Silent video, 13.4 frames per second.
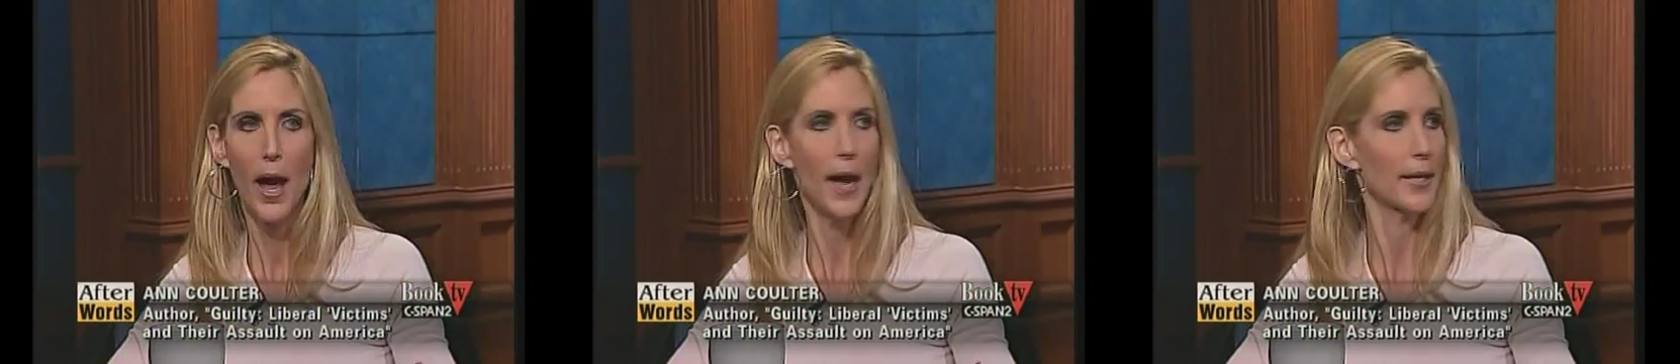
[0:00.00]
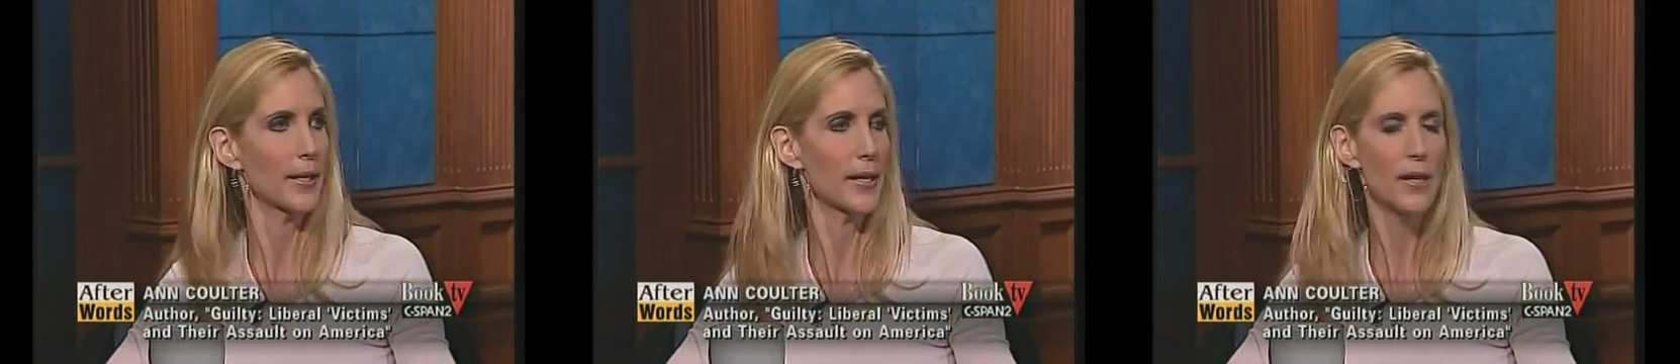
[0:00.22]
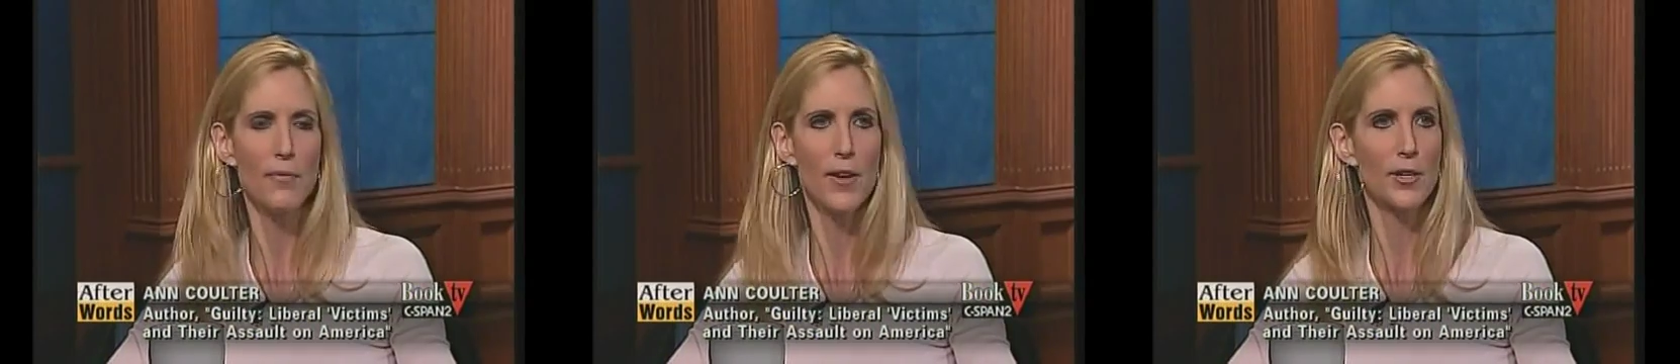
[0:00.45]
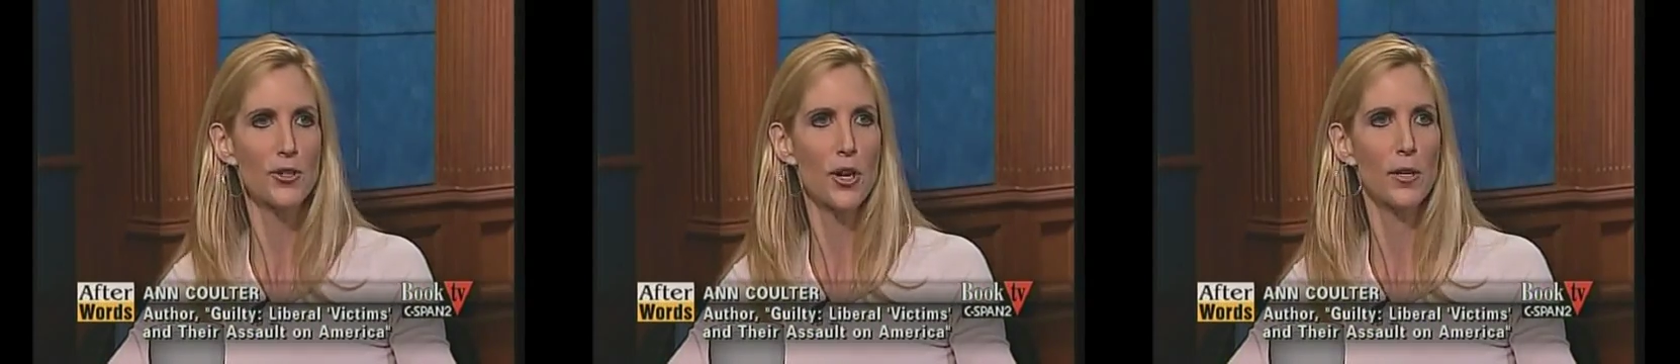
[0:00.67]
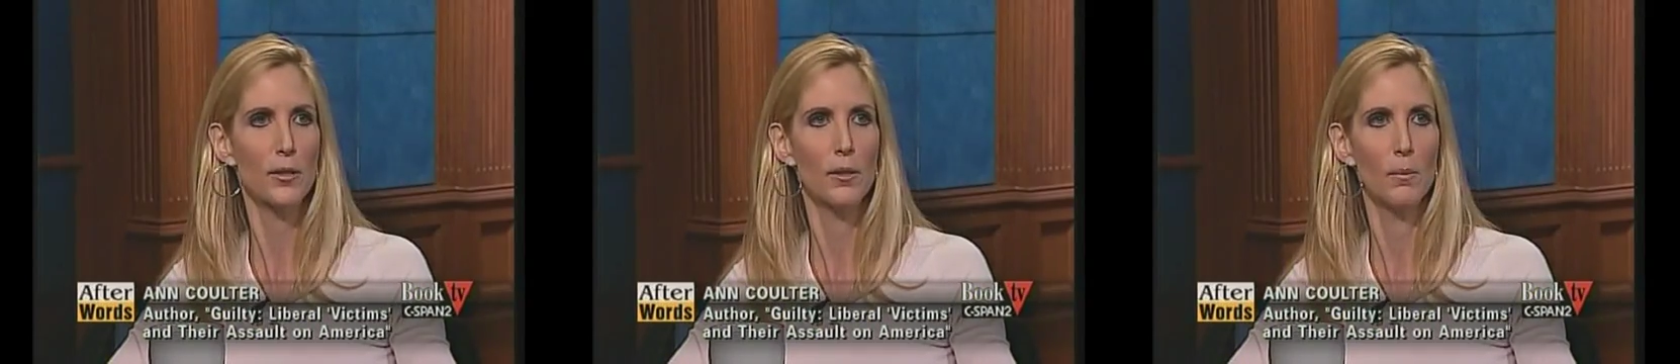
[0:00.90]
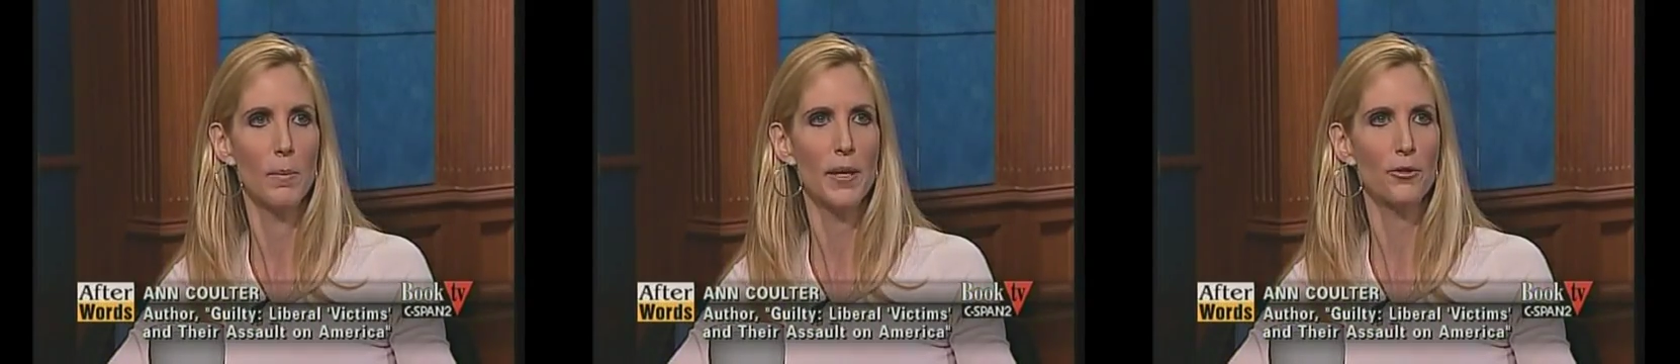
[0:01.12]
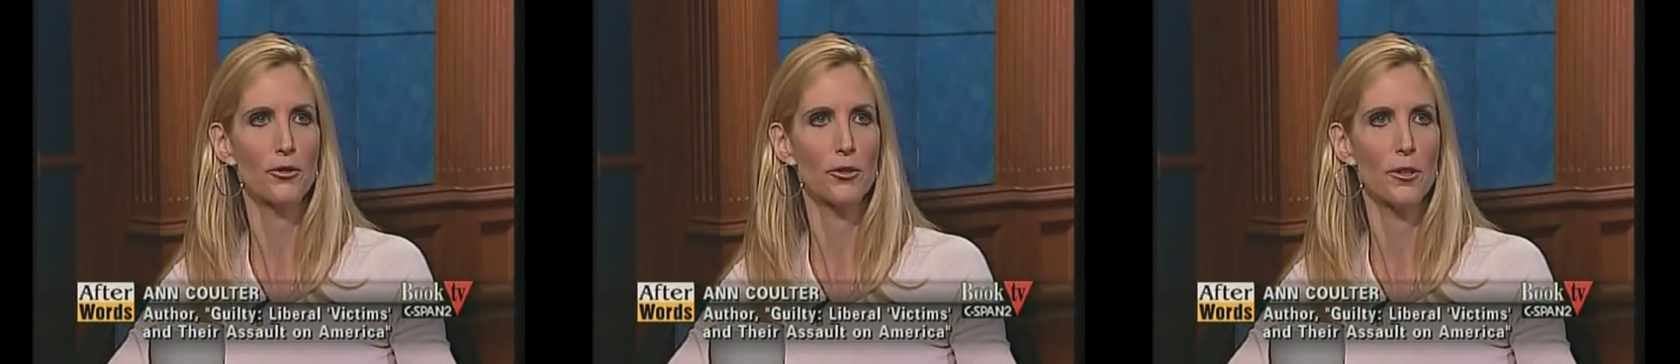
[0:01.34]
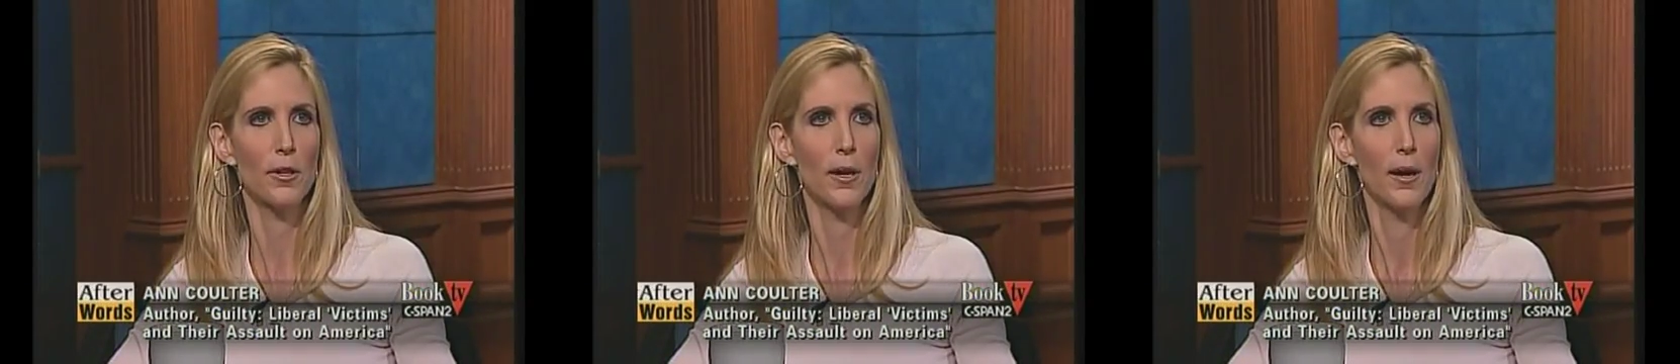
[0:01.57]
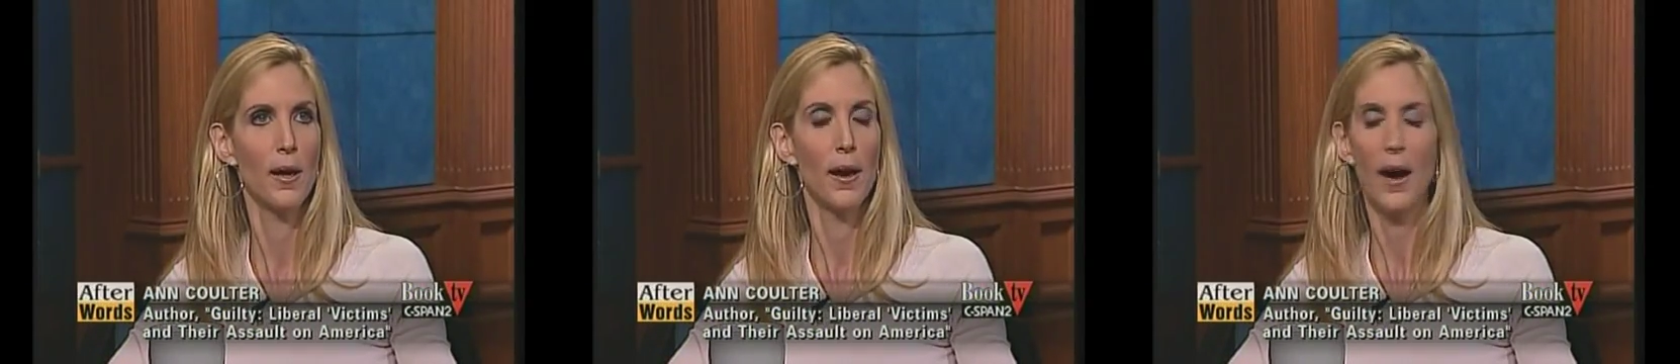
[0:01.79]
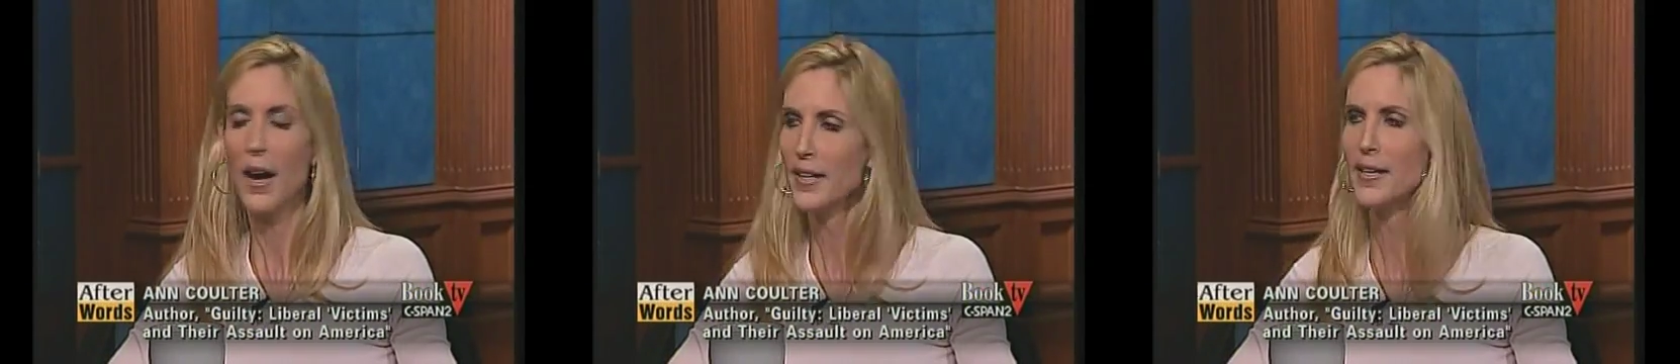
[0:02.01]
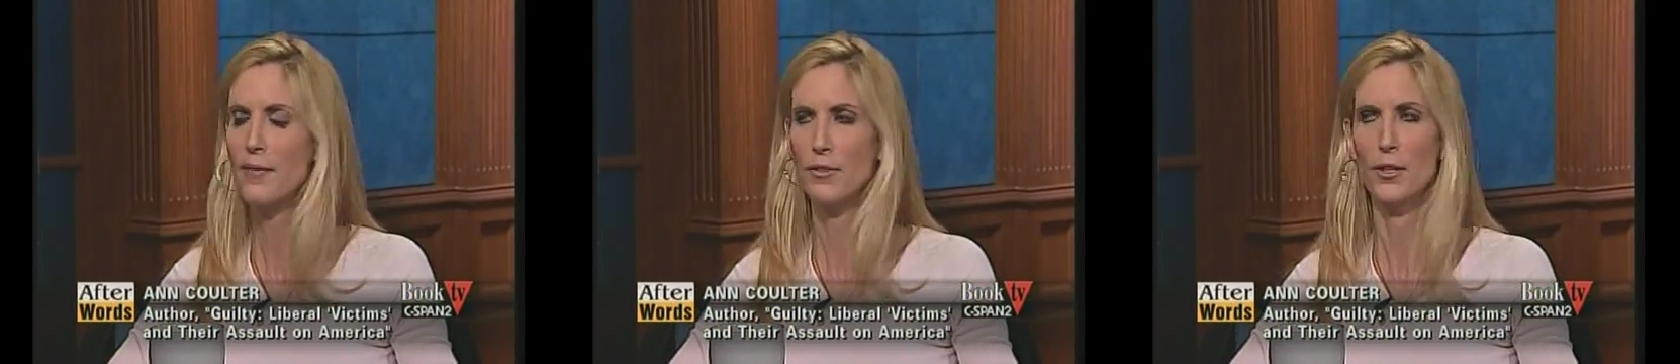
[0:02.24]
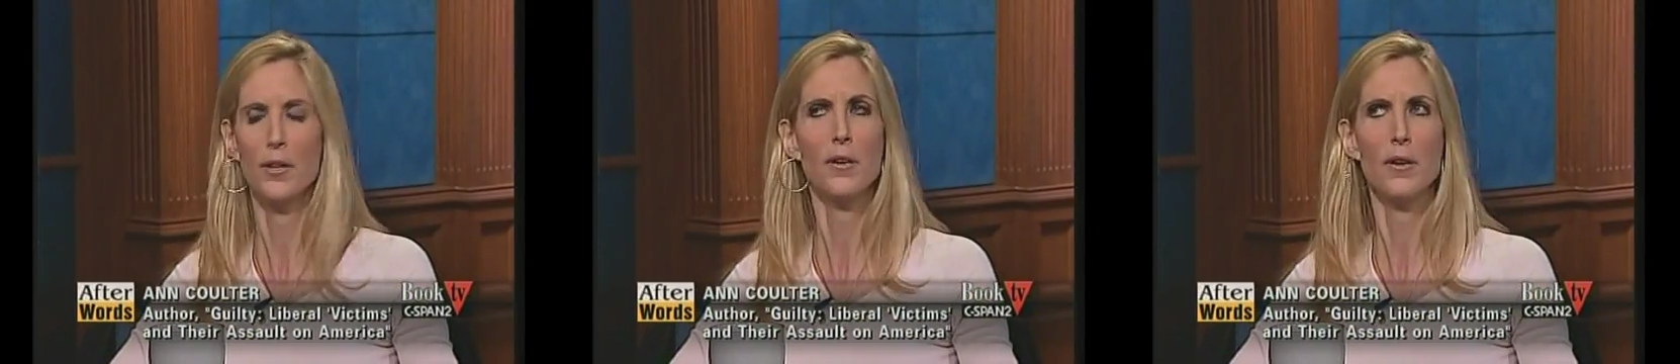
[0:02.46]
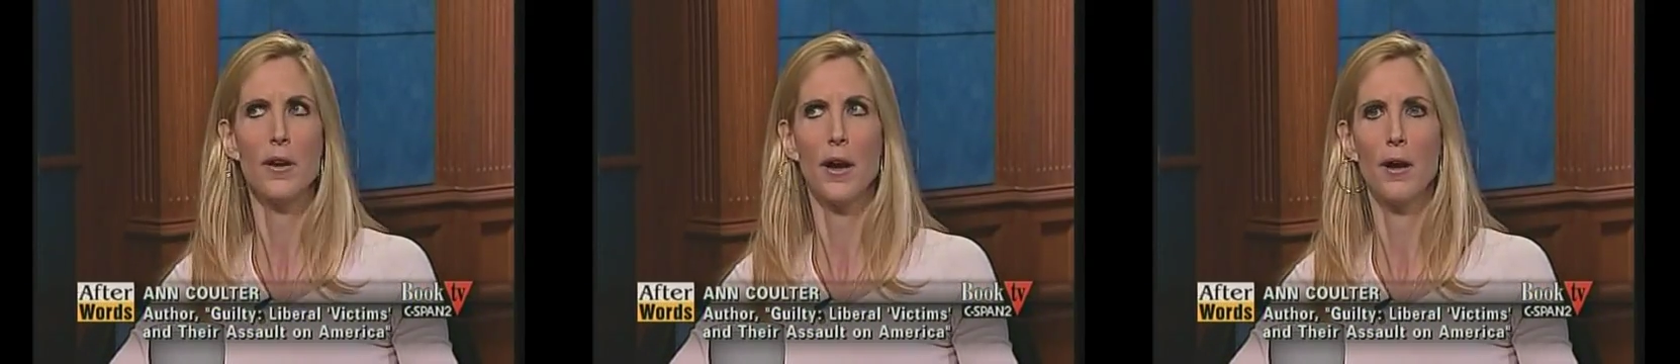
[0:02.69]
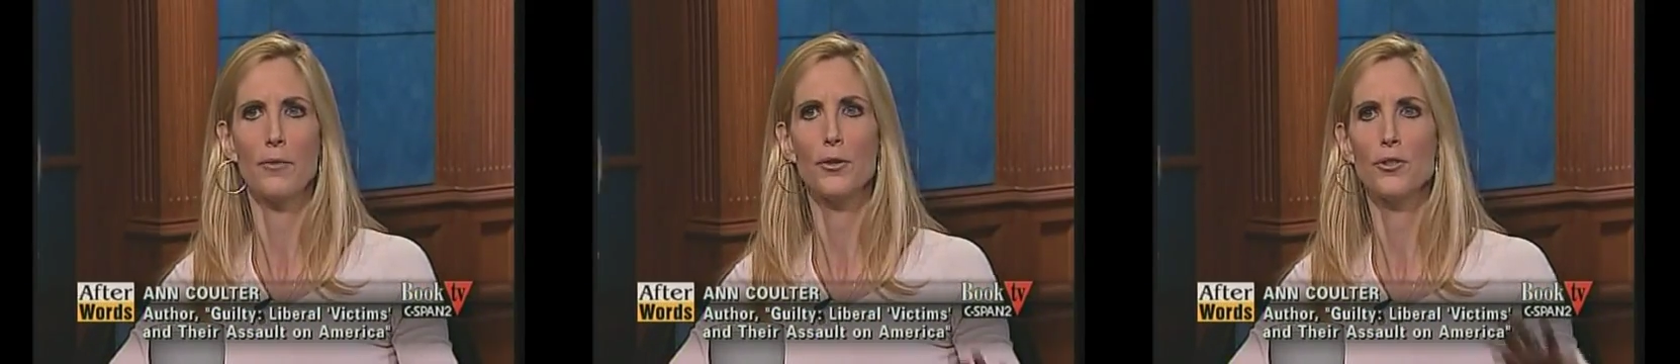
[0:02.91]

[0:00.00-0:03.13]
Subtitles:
an evangelical minister I'd never heard of,